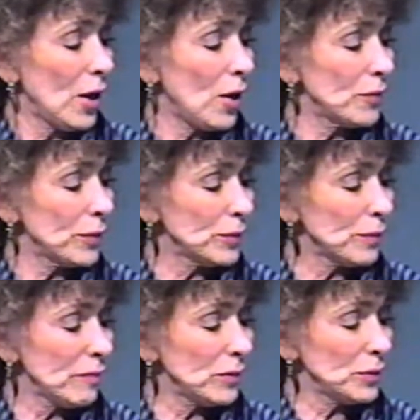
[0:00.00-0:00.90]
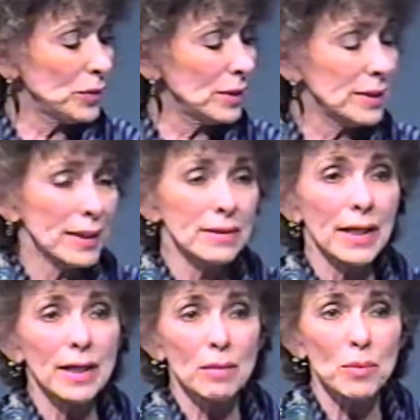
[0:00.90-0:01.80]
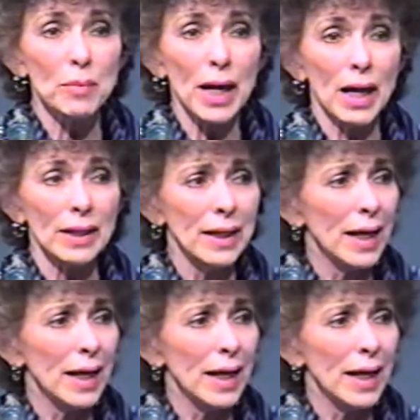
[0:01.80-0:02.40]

on those revolutions as they come about.